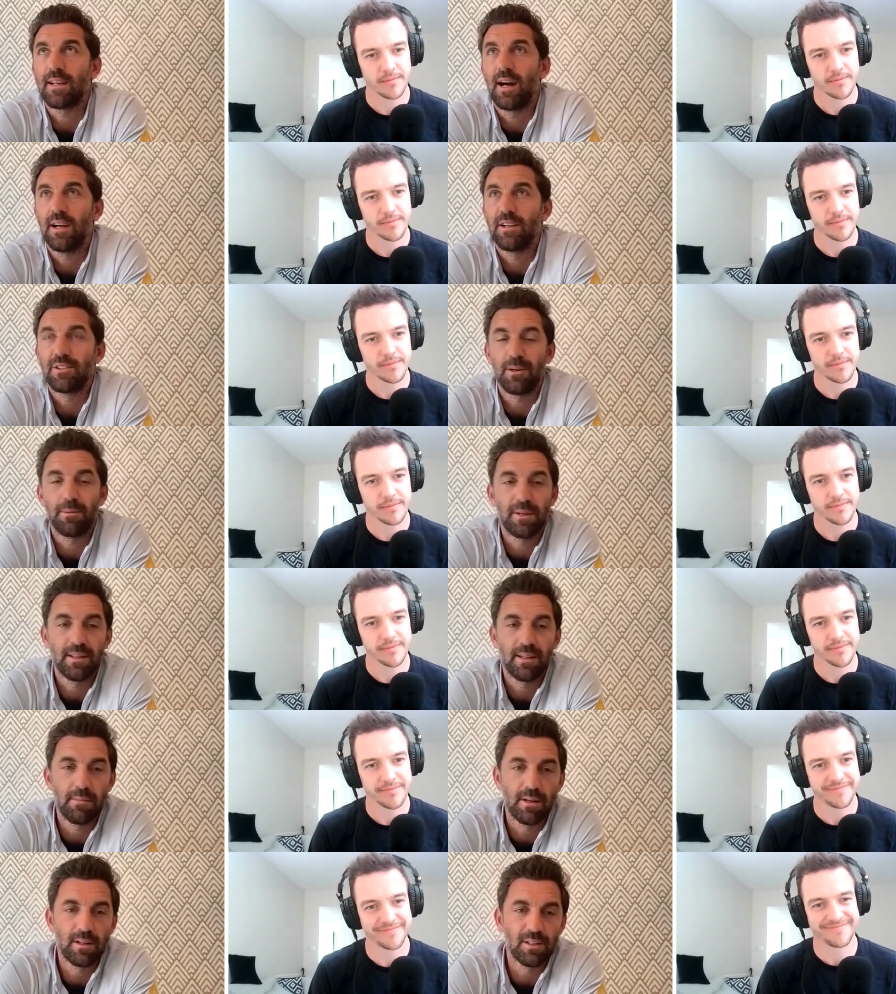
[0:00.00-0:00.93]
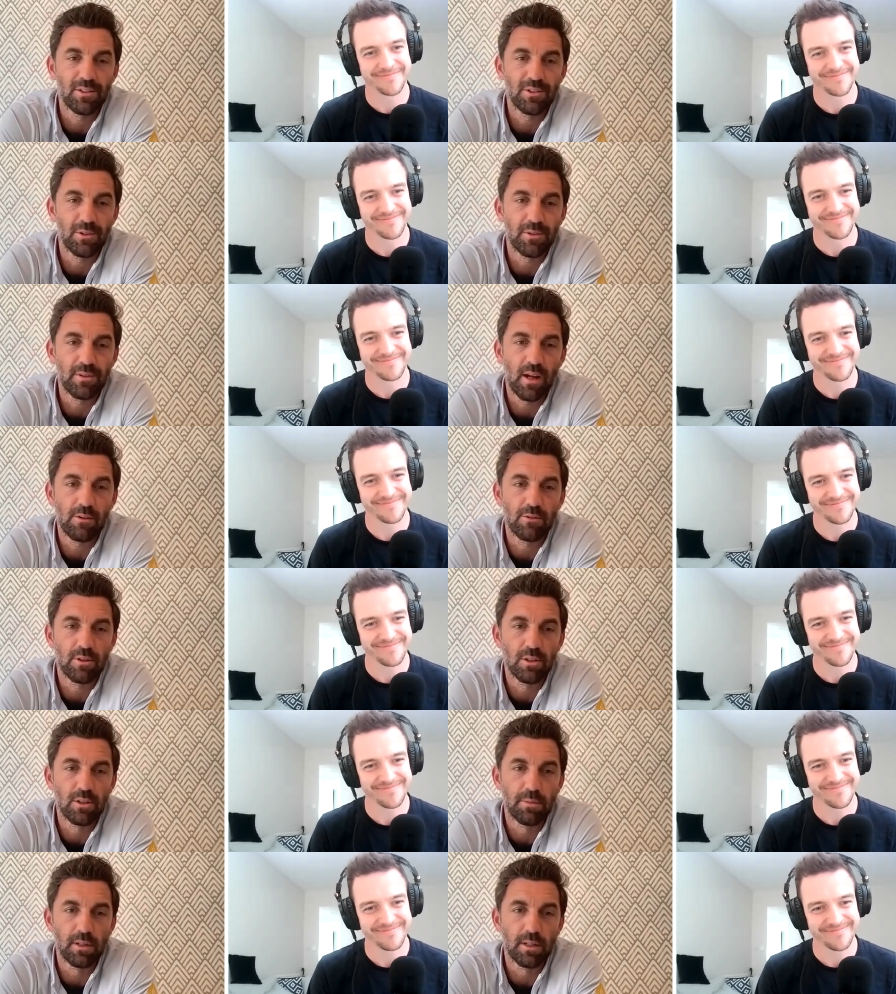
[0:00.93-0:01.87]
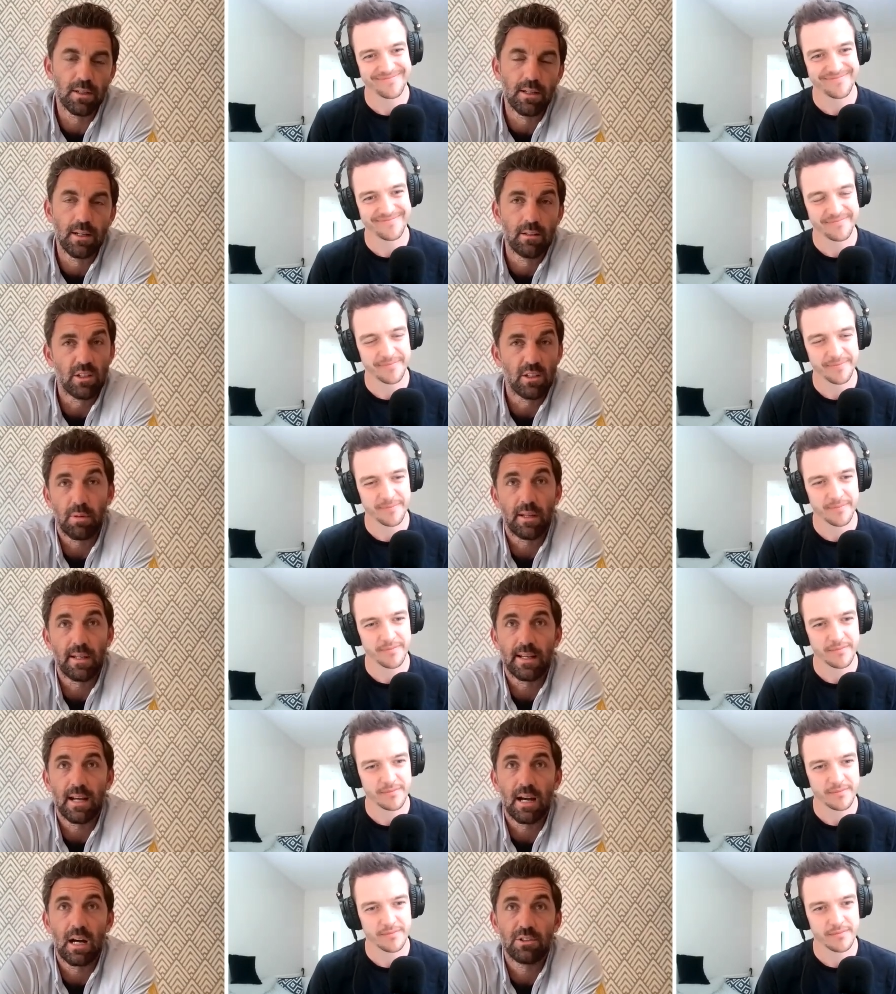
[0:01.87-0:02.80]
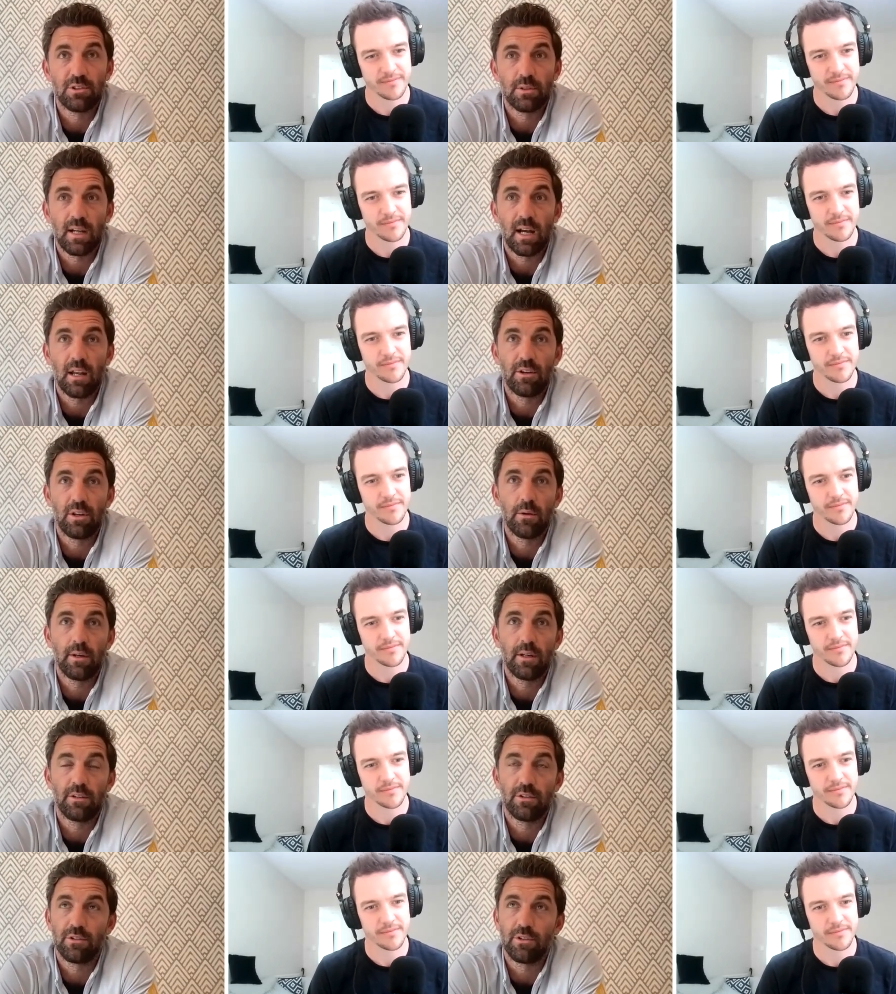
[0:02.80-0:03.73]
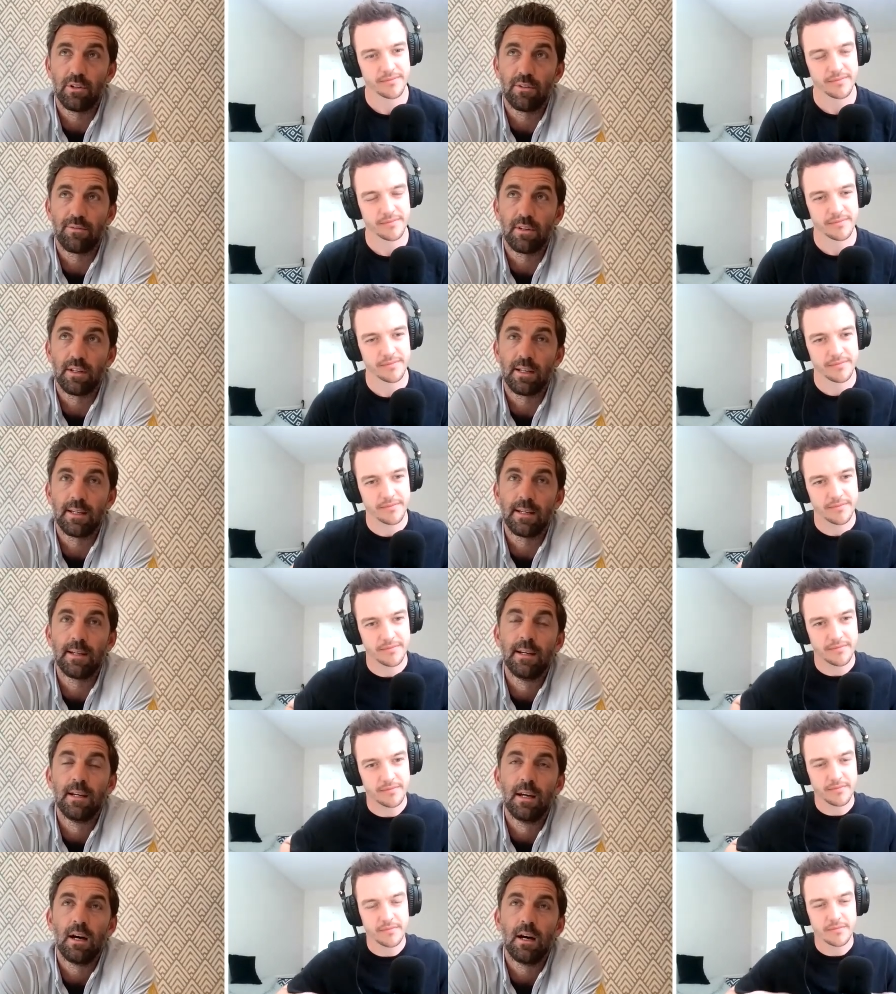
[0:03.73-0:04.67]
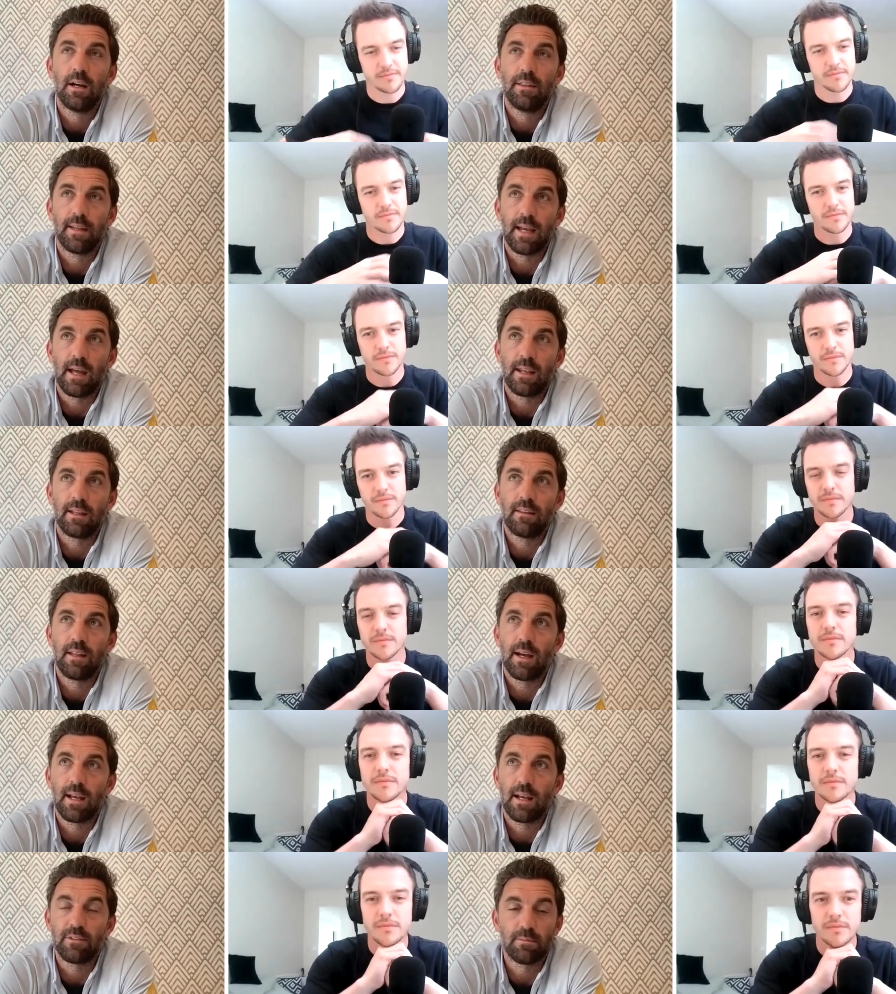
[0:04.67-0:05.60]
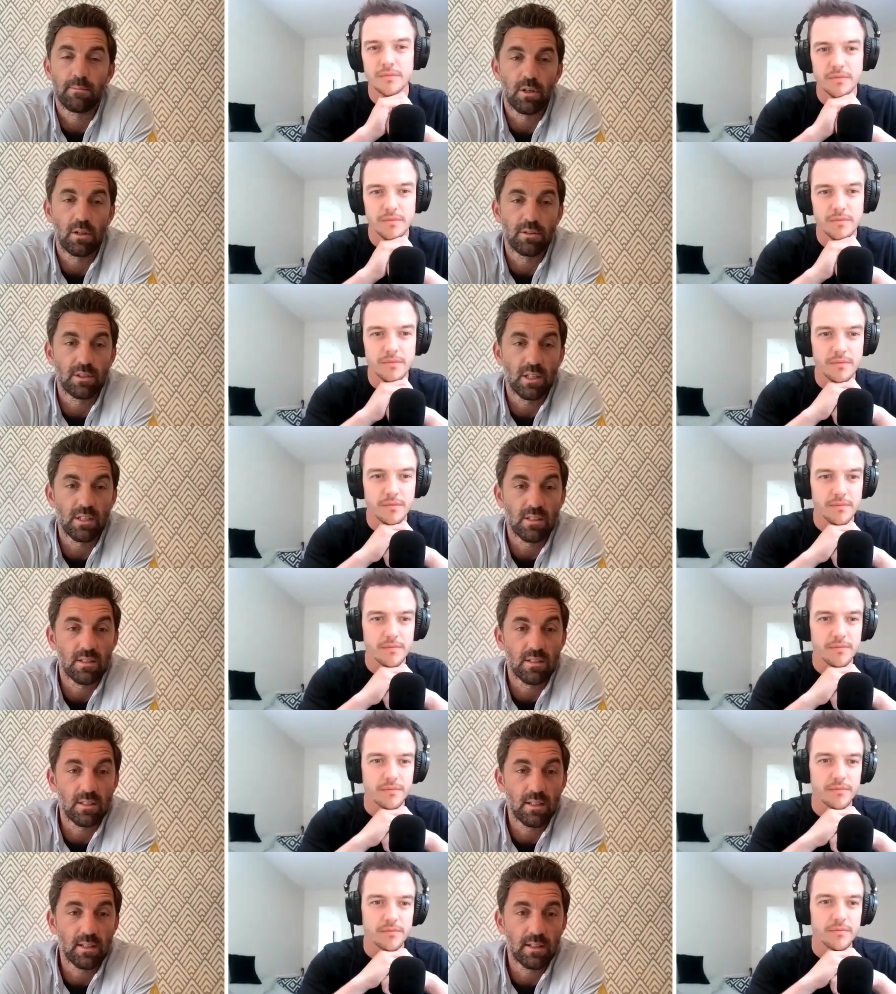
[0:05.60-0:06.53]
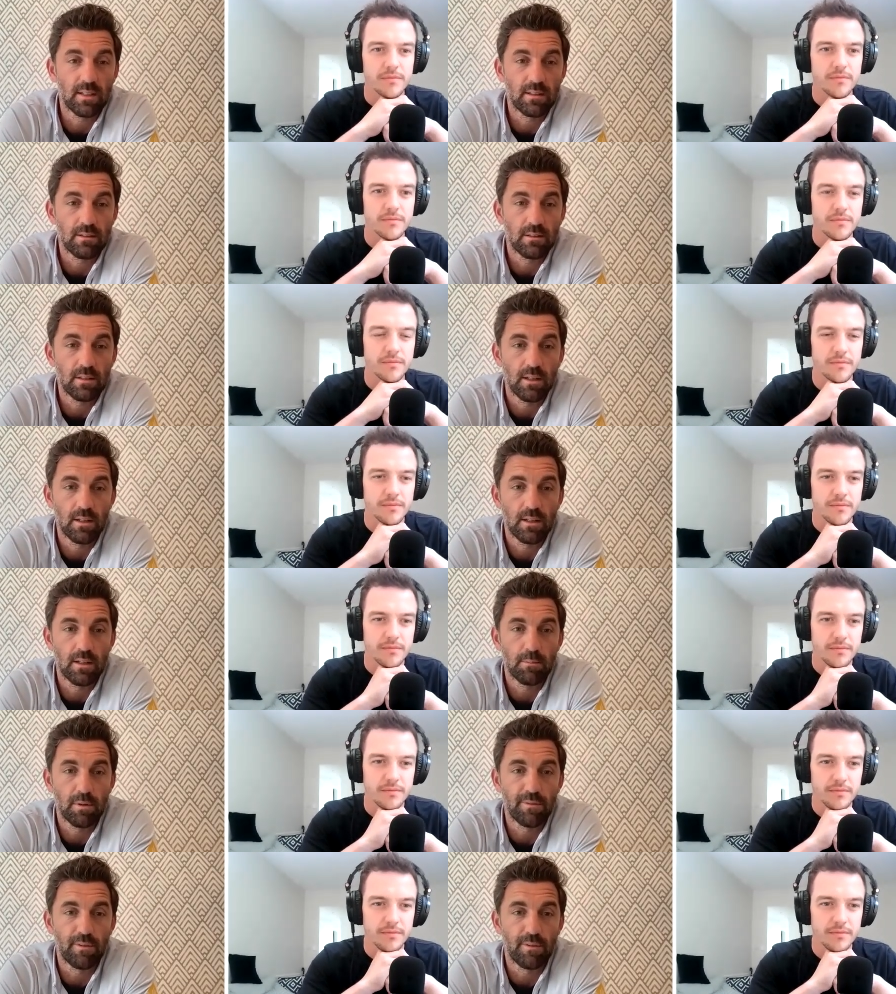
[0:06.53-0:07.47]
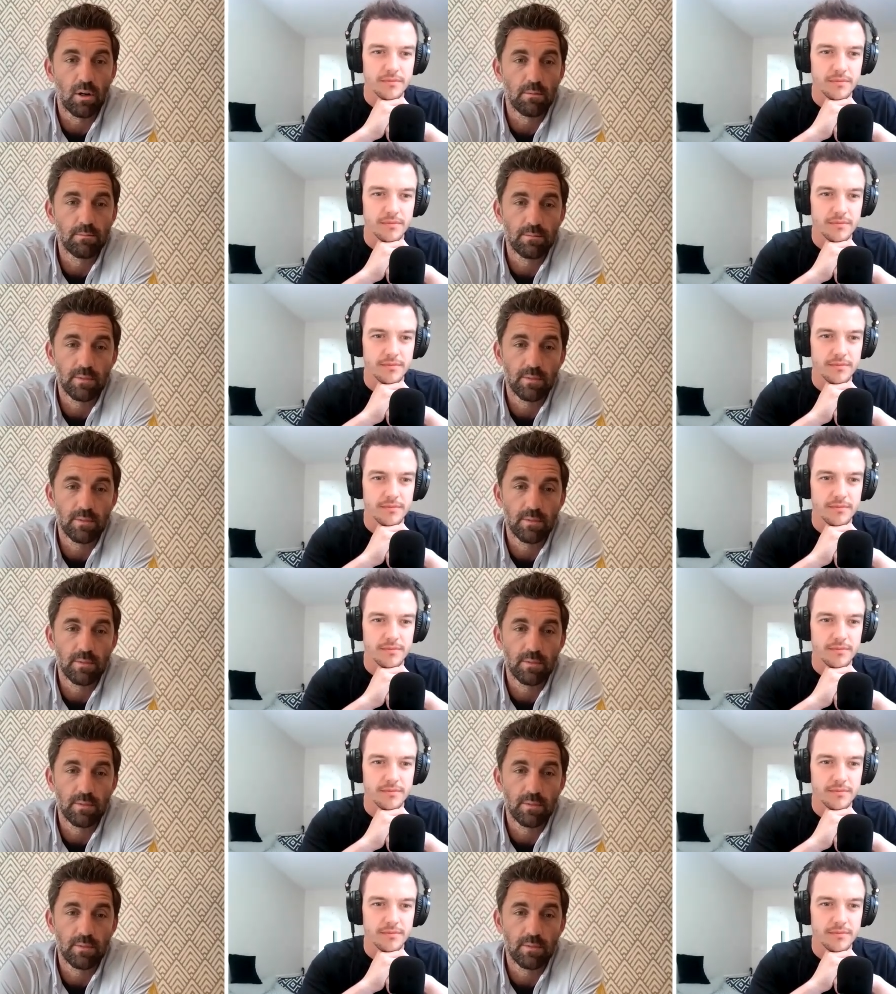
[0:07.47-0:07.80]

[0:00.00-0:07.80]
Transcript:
Speaker 1: guys coming in the middle and doing that role. But there's plenty of guys who can do it. You just hopefully uh, they get in there, get some consistency, and uh, perform.